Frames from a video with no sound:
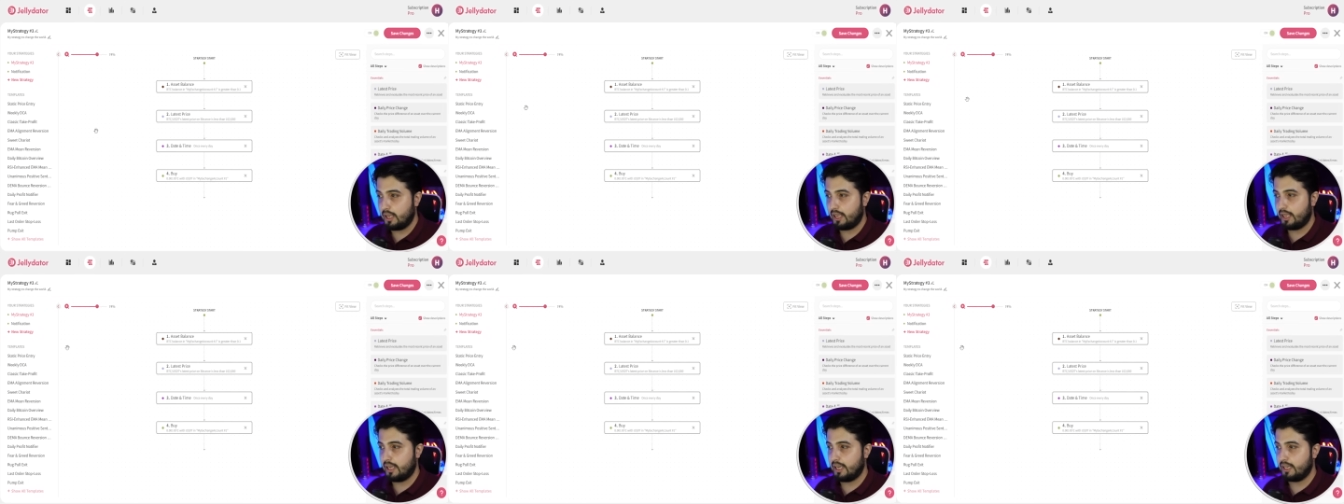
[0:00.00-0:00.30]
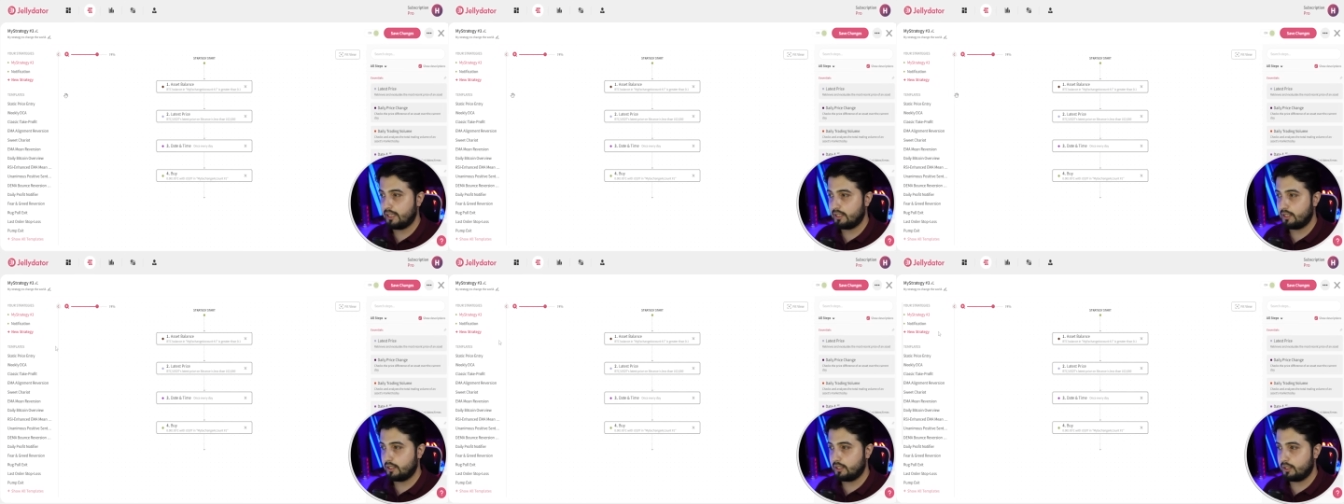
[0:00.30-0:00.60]

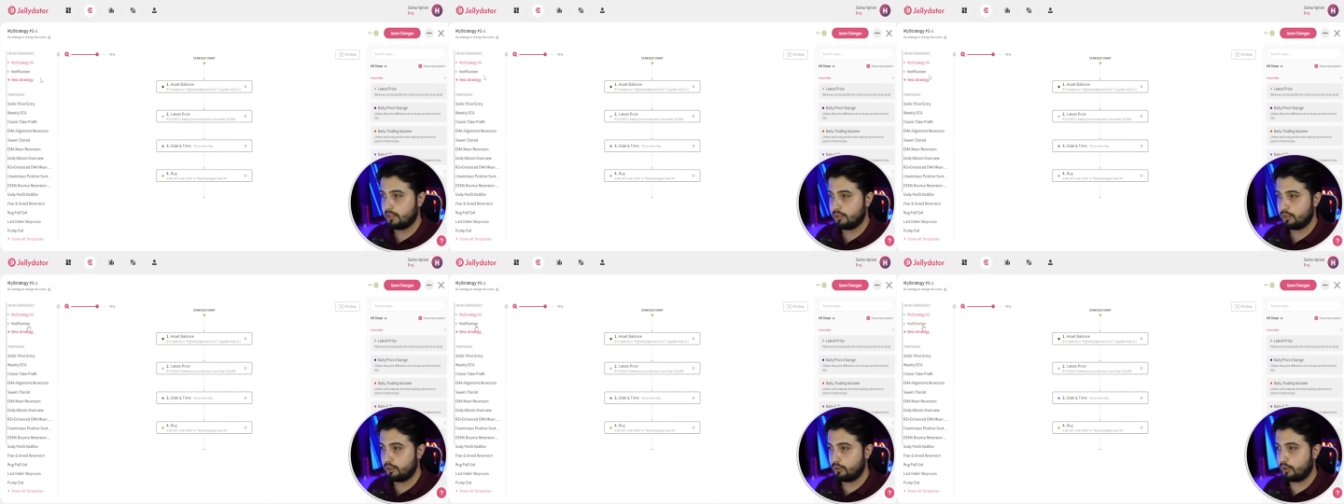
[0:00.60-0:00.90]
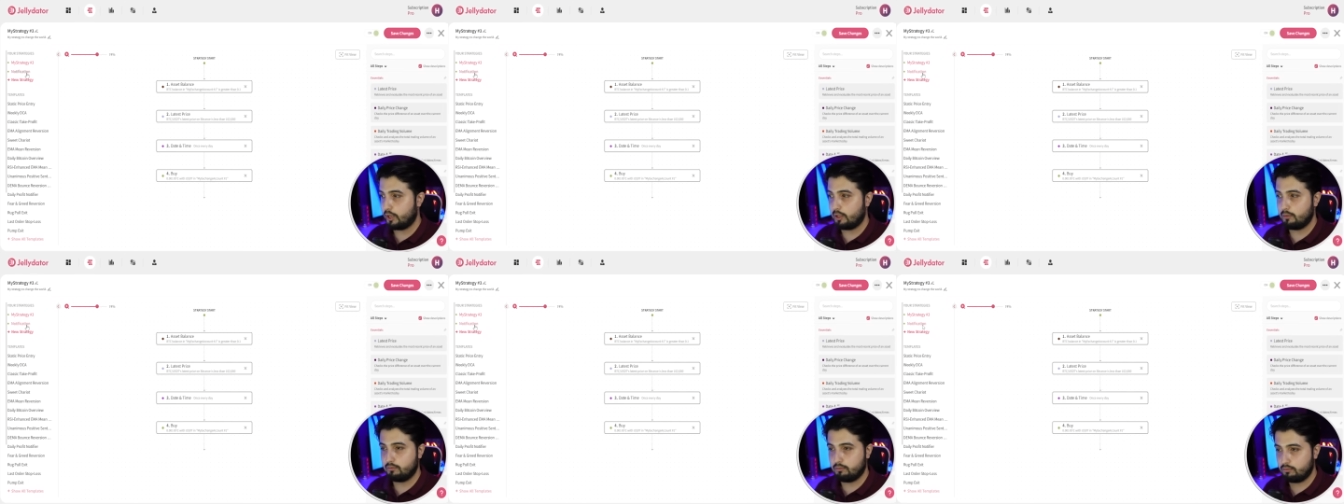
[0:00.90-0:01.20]
and uh, you
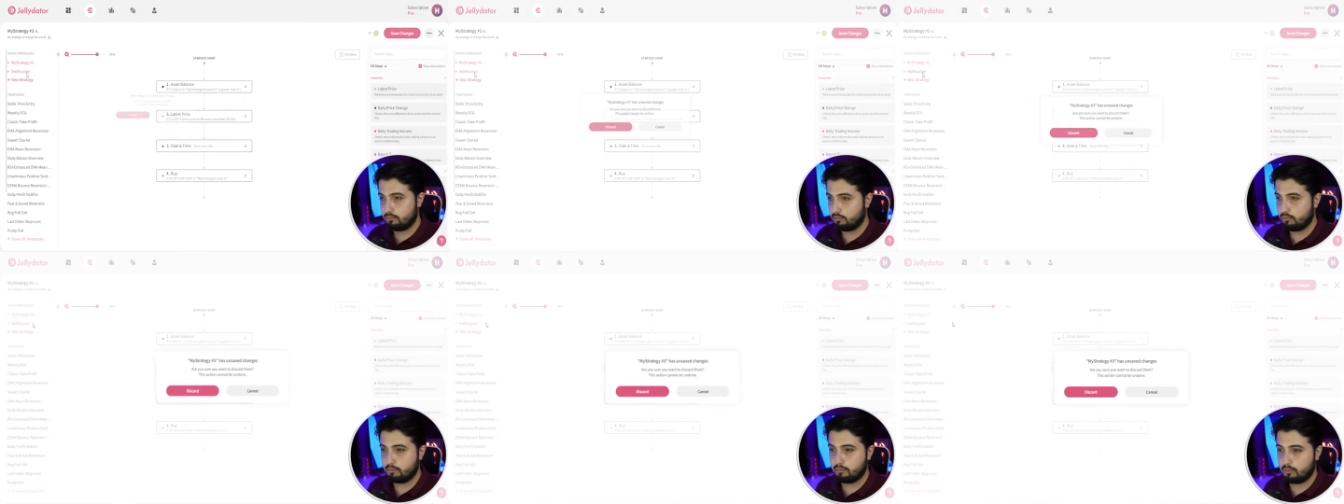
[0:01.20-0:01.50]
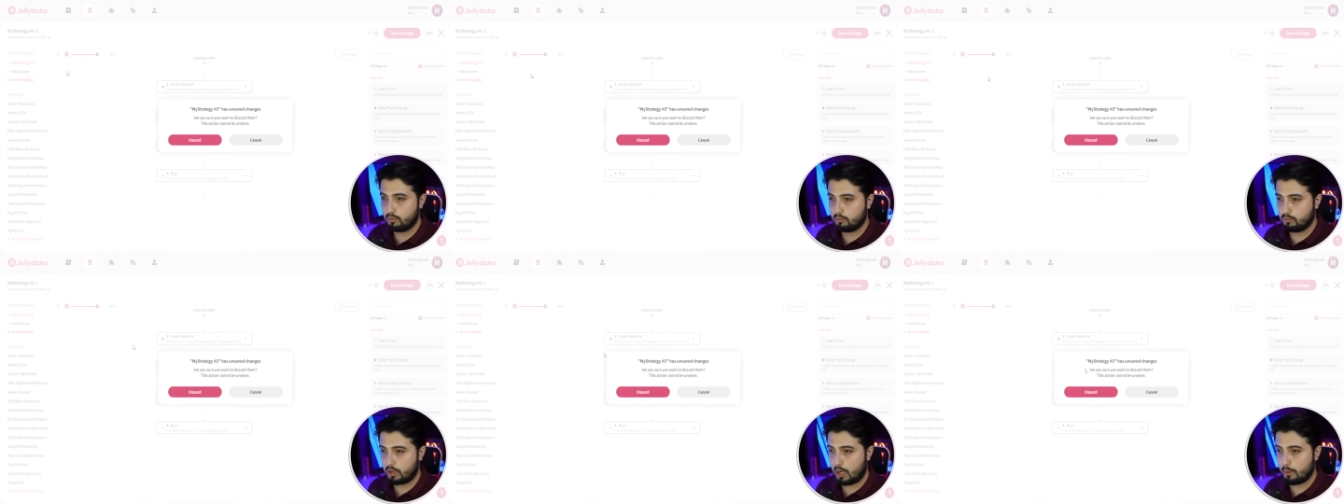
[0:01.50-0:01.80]
can
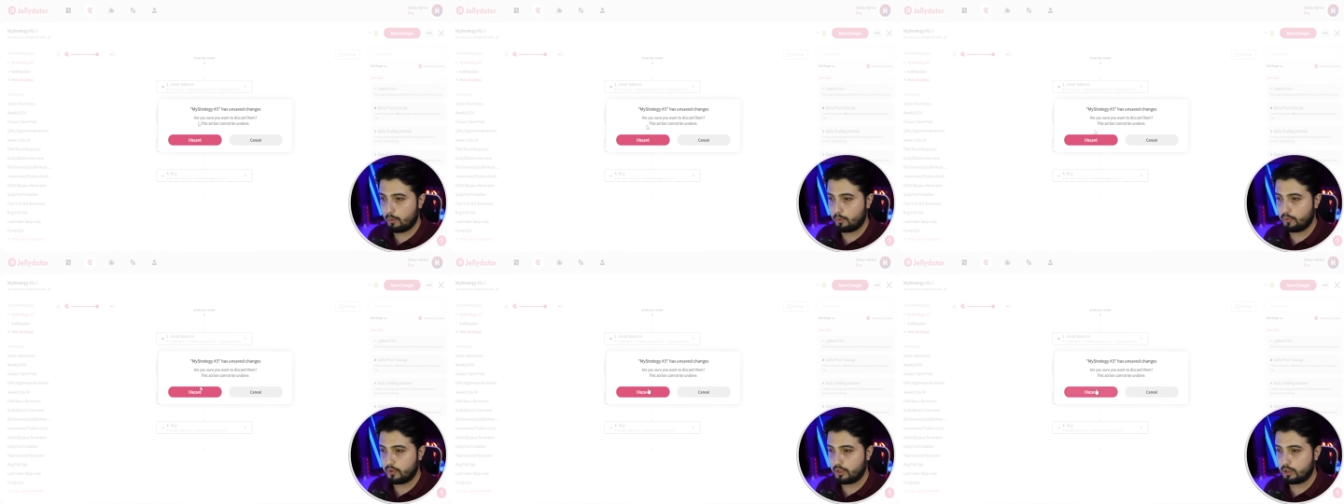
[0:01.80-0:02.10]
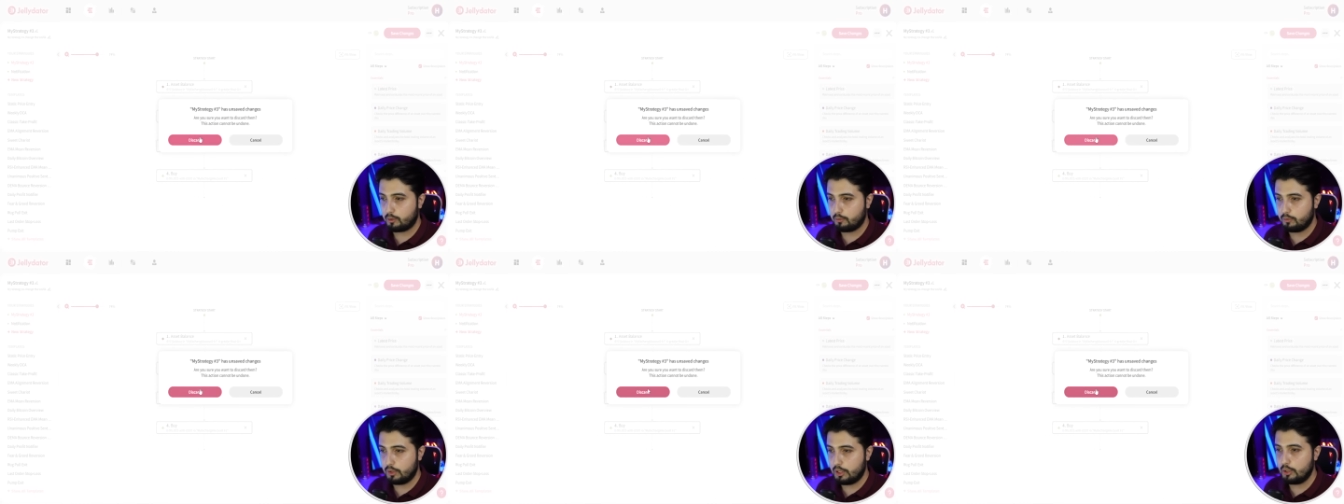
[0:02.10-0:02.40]
come up
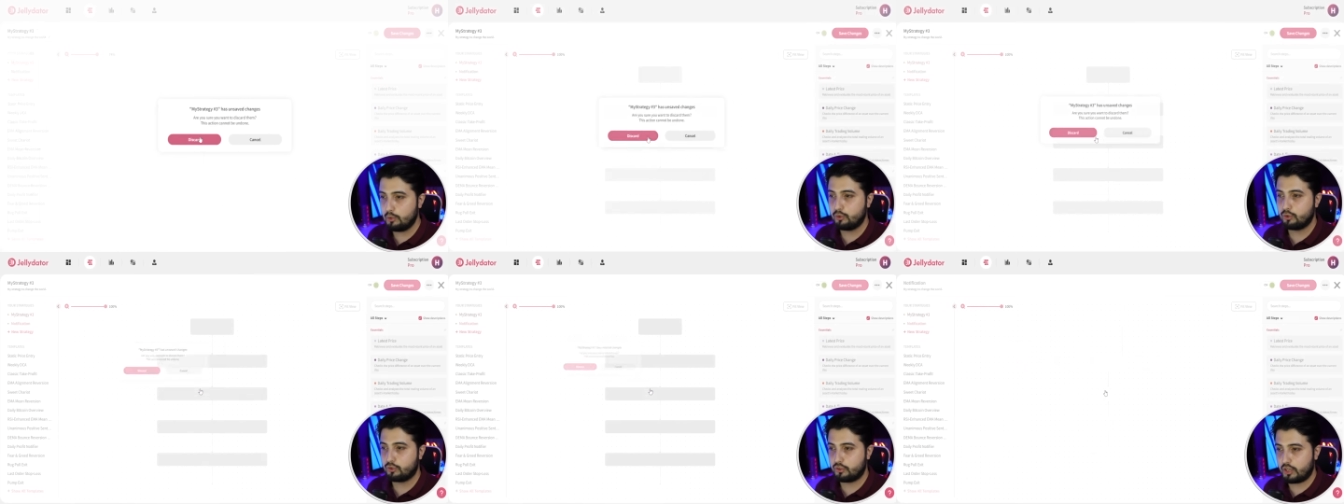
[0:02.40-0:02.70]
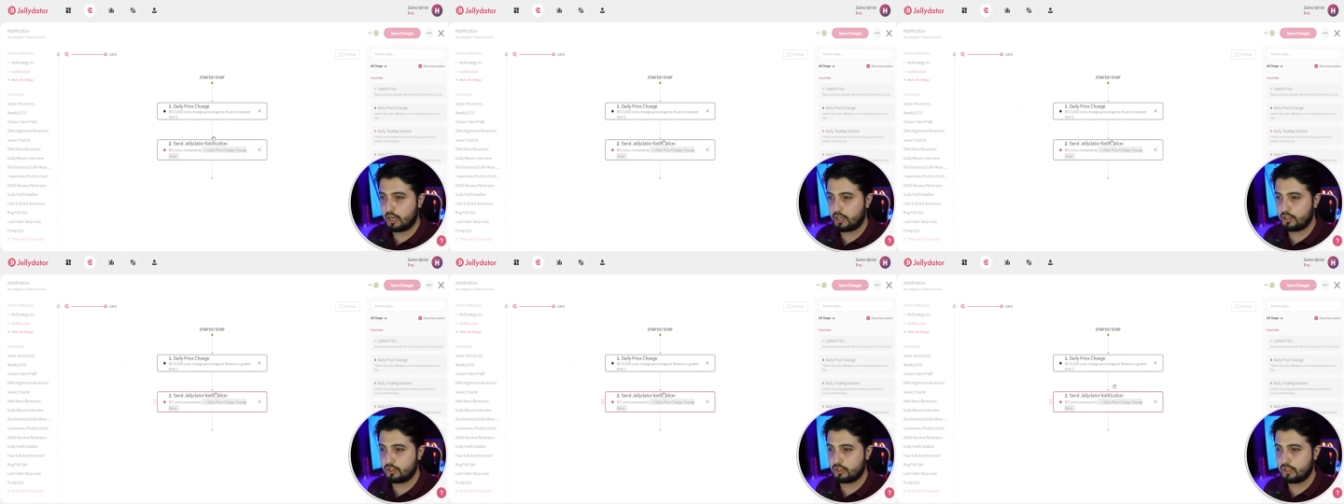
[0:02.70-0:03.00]
with new
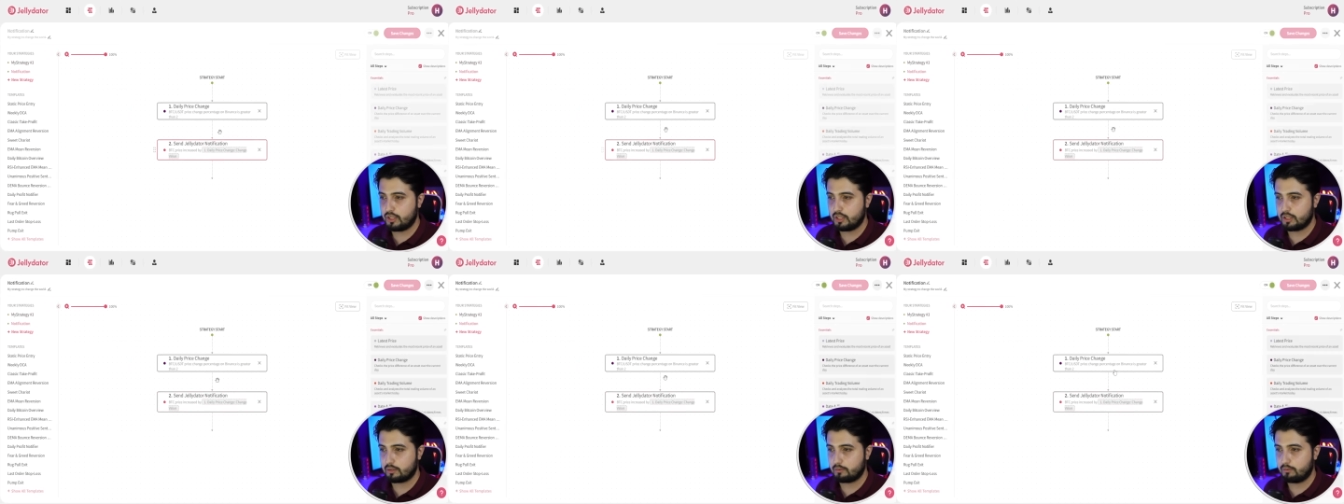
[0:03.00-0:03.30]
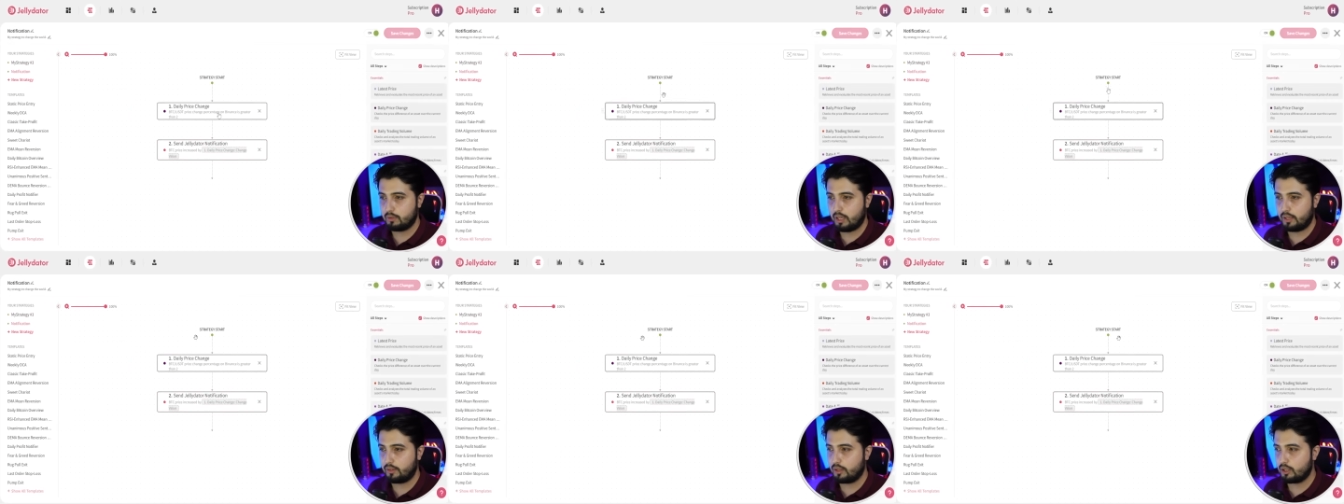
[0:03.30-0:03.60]
strategies
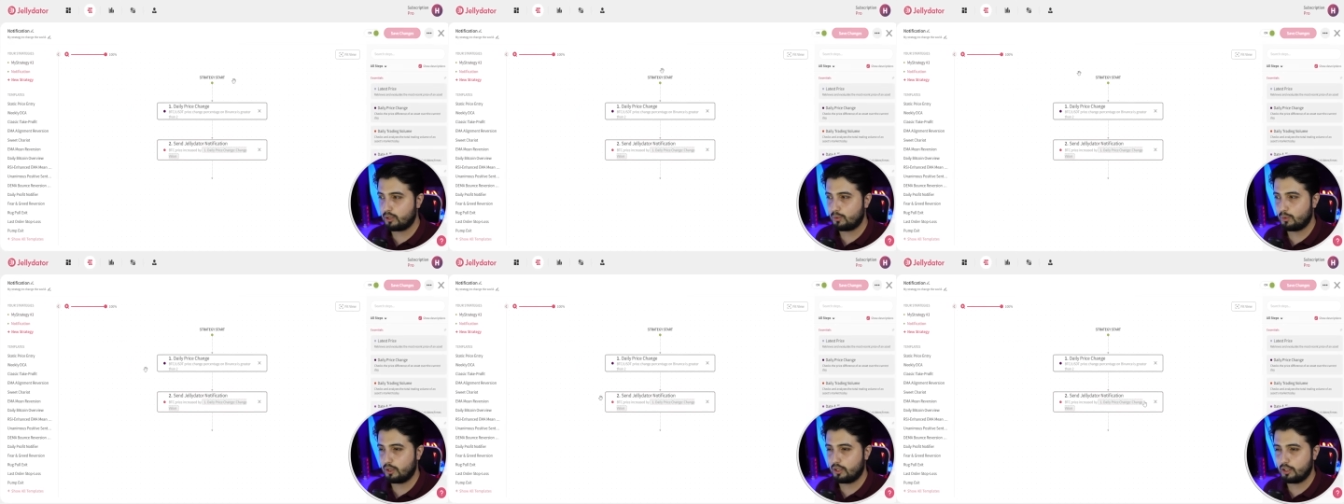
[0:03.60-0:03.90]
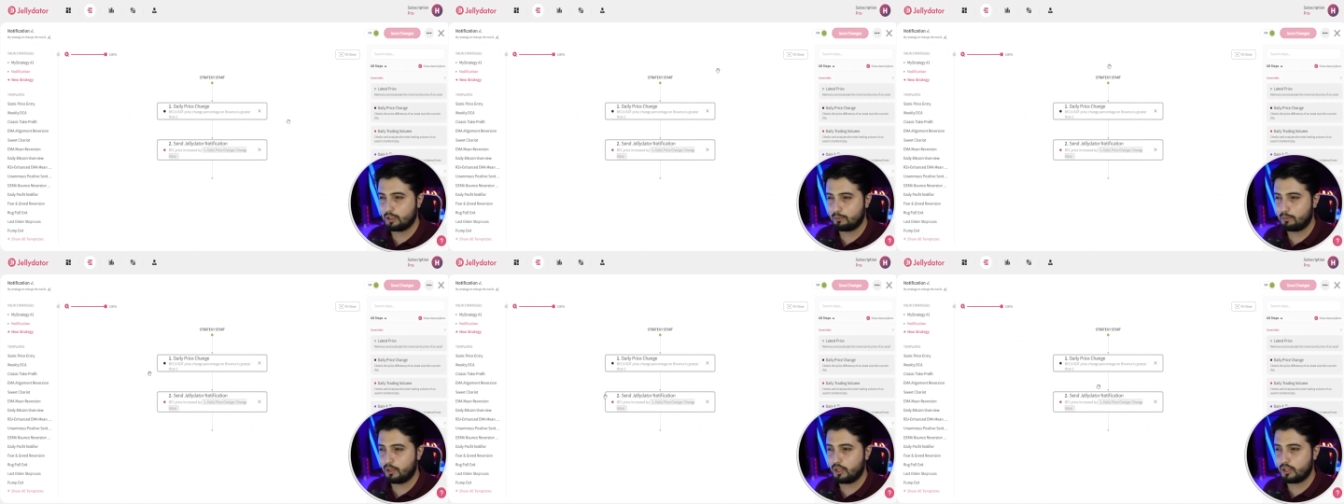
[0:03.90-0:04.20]
like this one
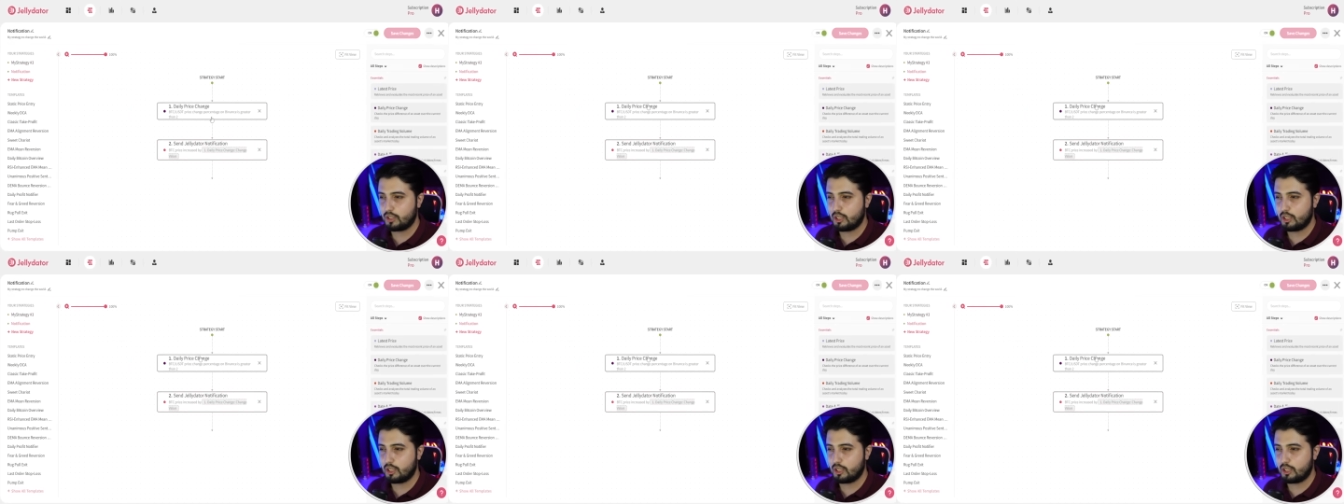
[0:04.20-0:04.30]
is pretty